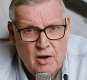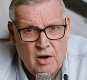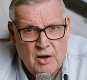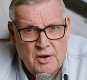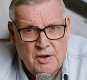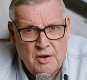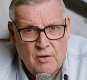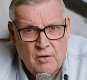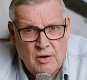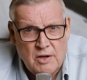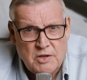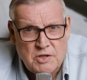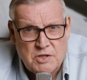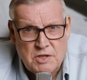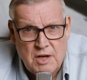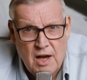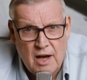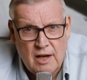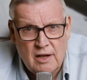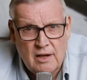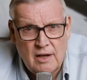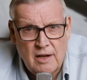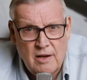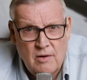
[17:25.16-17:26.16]
I know
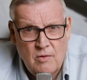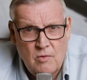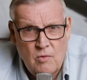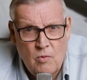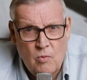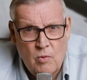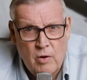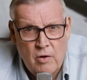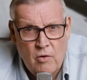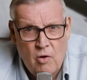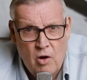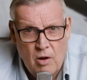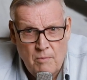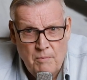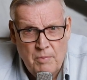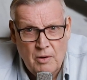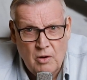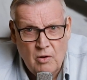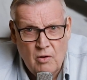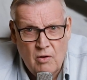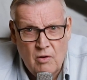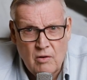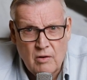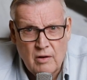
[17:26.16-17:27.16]
exactly where I
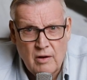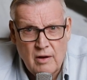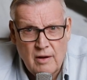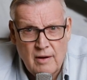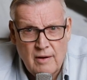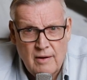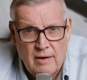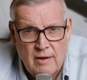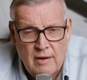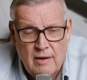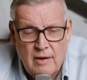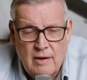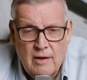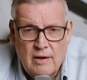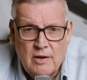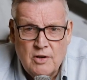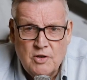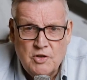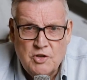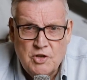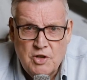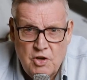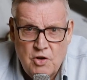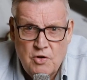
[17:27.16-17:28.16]
belong.
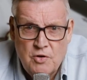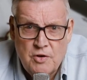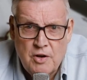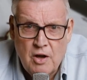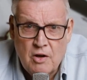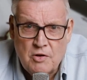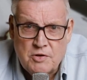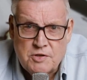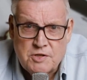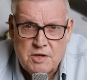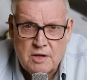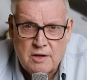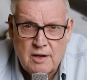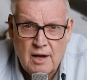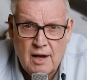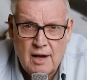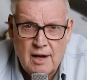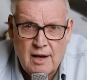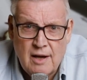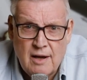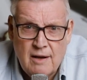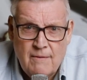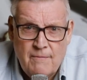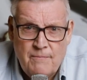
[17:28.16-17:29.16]
Do you know
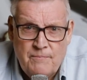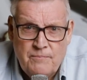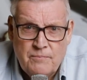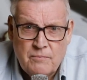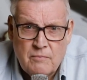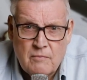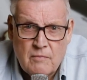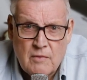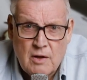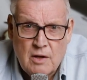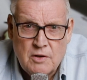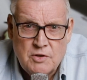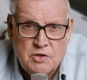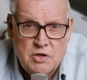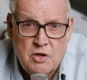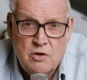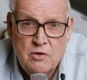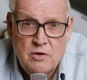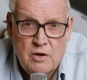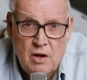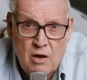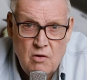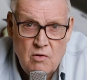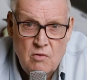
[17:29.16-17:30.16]
today? Do
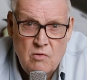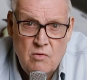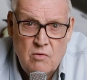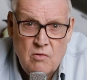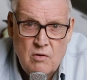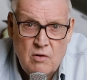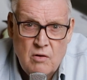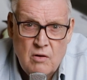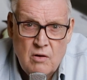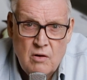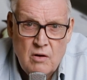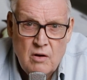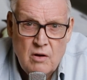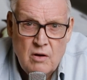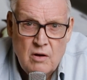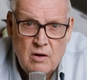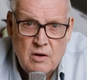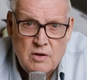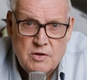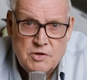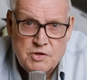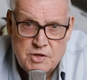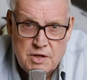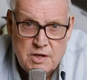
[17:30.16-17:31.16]
you know
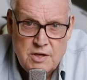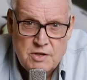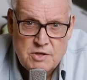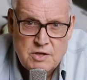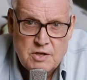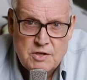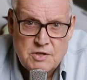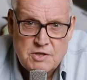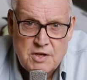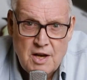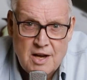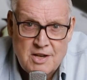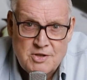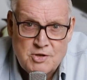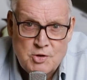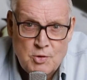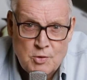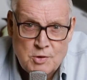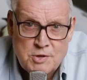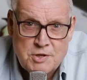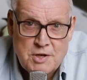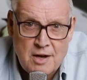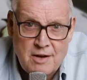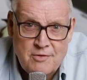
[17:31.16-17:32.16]
Jesus as
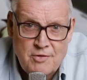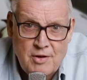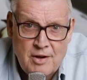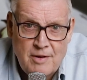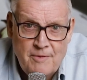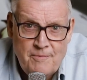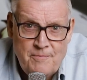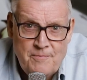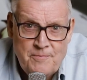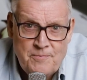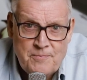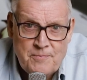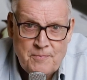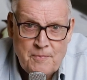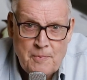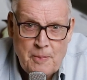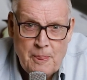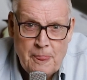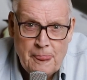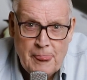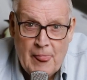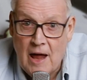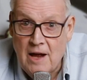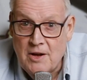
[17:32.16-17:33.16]
your Savior?
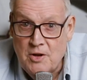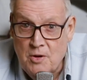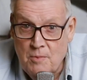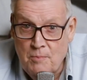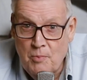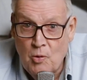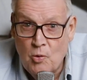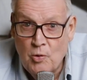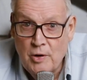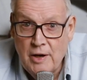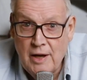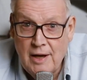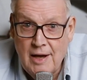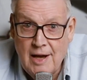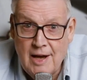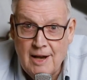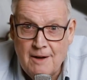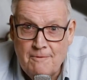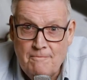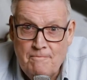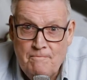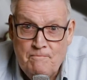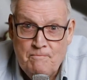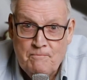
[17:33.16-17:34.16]
Are you born
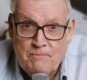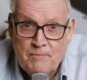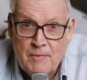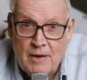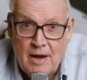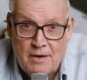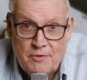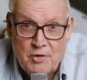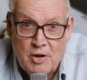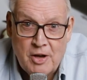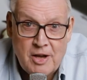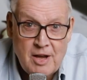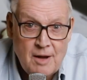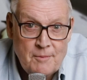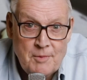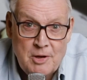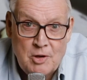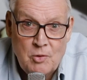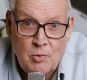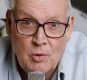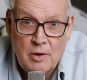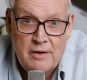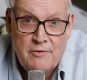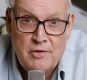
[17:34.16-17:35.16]
again? Have you come
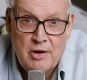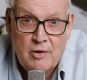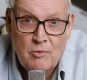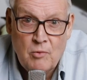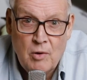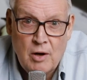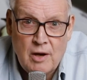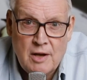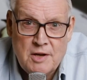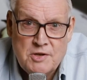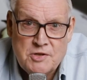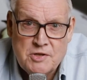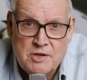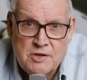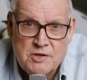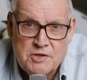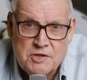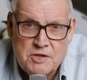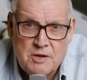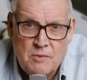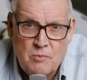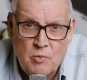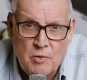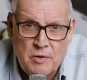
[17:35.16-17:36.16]
into a living
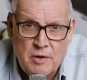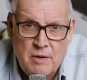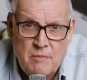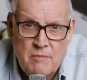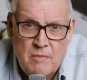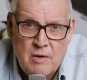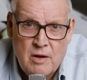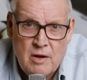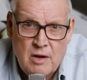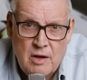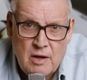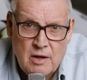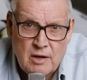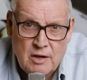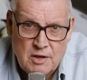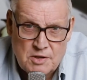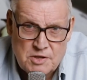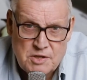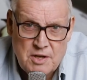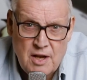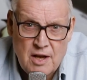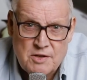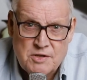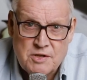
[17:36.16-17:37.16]
relationship with him?
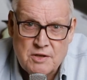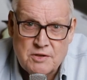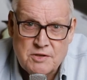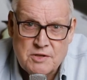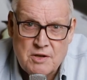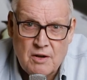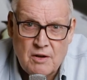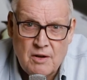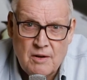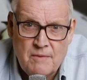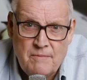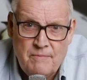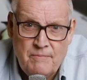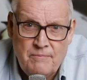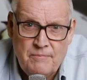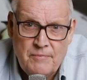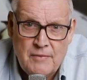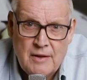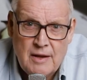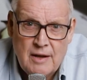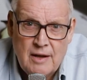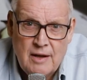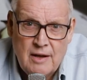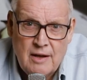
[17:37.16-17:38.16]
Because now's the
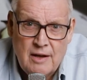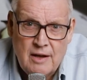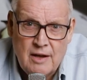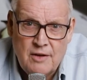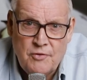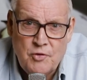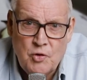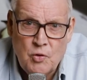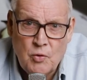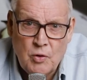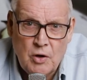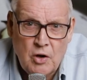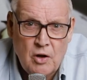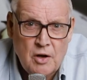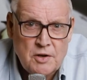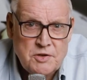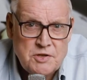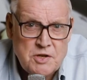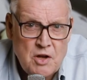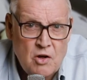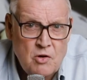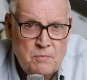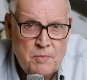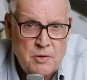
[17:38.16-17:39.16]
time. If you would like
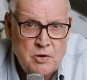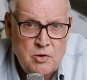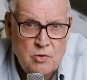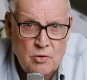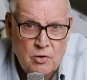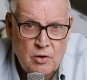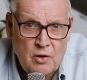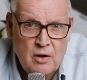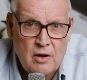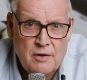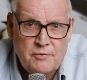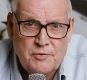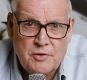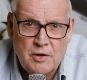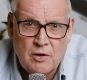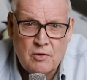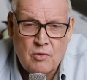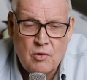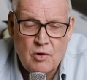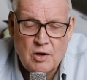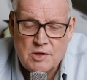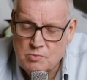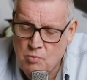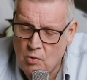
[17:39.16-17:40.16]
to open your life to
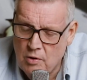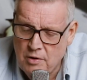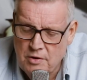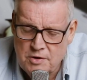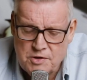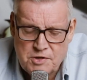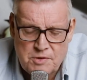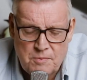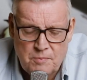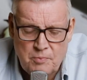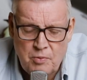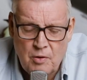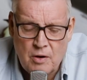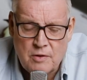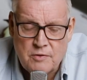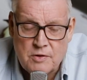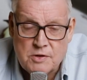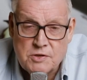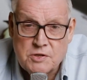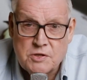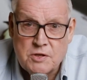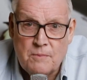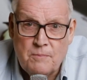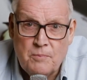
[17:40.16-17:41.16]
Christ, why don't you pray
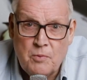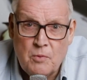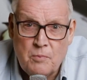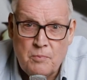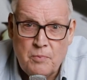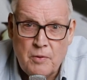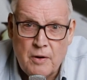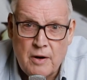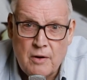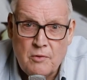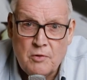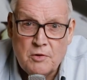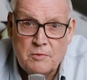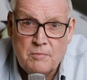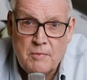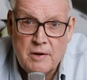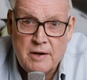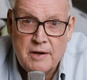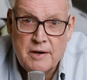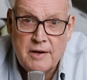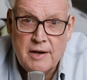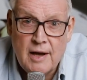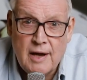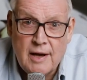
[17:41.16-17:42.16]
this simple prayer with
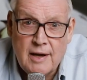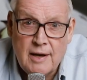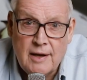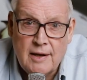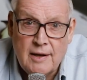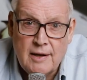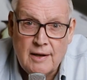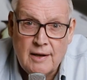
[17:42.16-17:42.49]
me today?